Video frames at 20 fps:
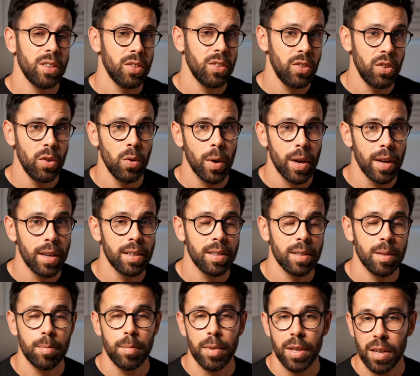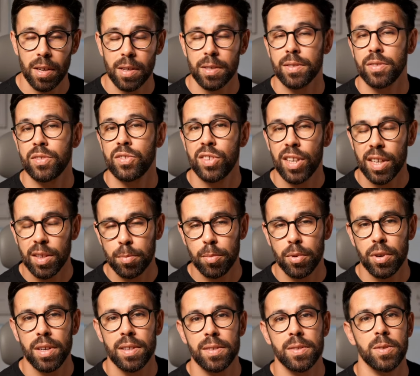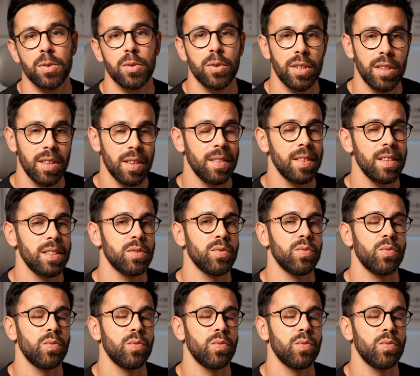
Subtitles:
do it because JetBrains created this